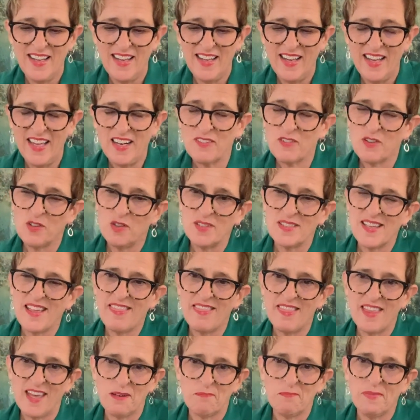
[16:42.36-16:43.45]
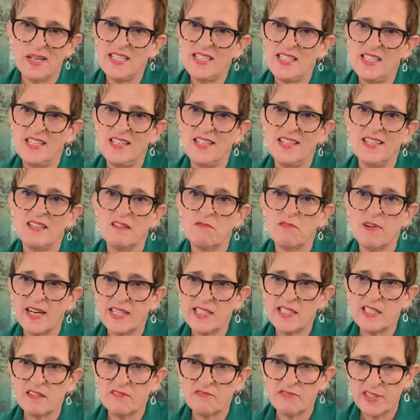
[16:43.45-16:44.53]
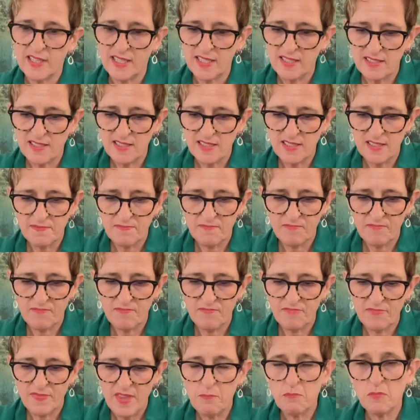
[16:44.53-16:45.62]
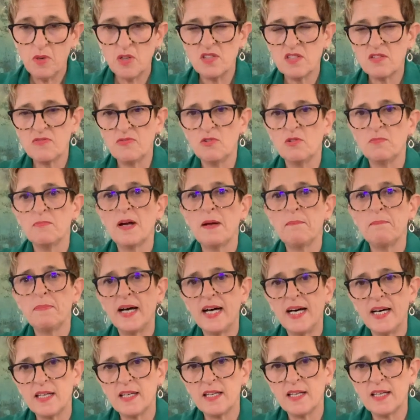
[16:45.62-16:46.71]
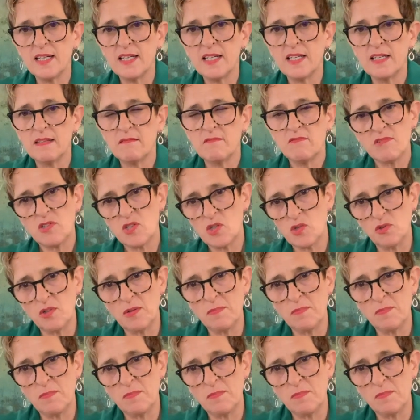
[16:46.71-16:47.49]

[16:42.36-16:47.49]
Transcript: And of course I thank my dear writing friends, and most of all my partner, Sean